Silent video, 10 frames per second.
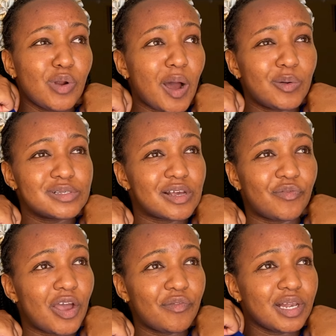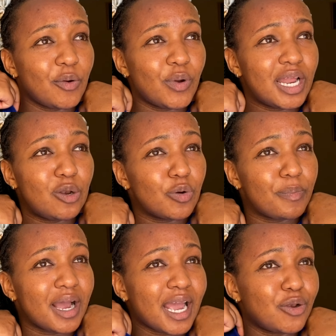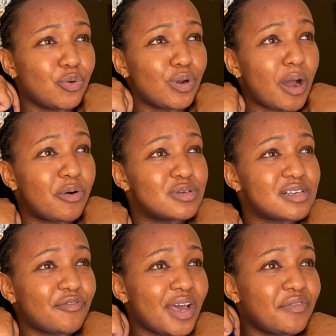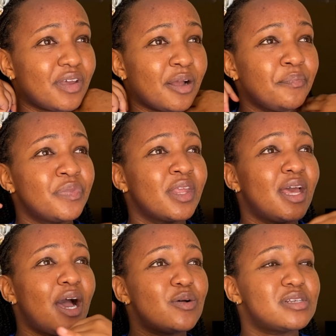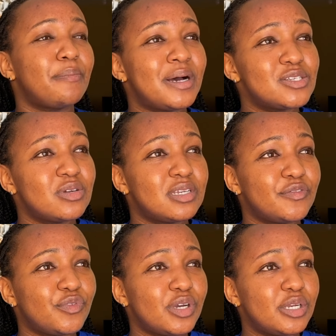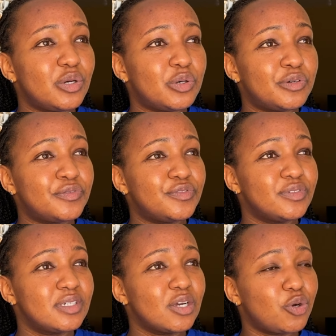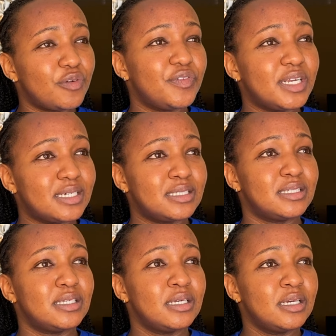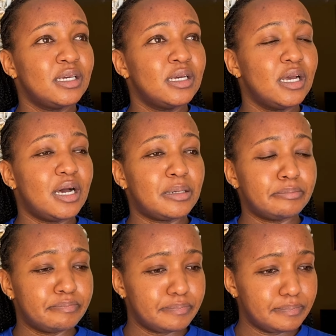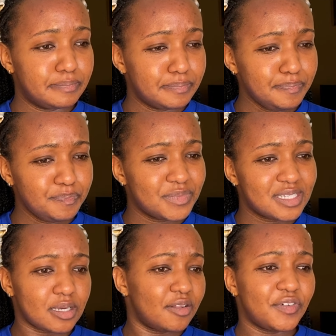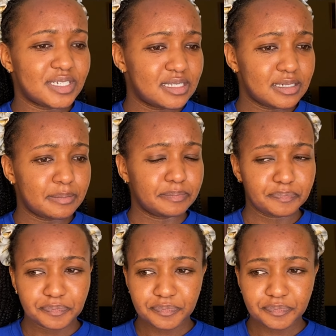how I was surviving. Now, when I look back, I don't know how I was surviving. I was a person devoid of confidence, self-esteem.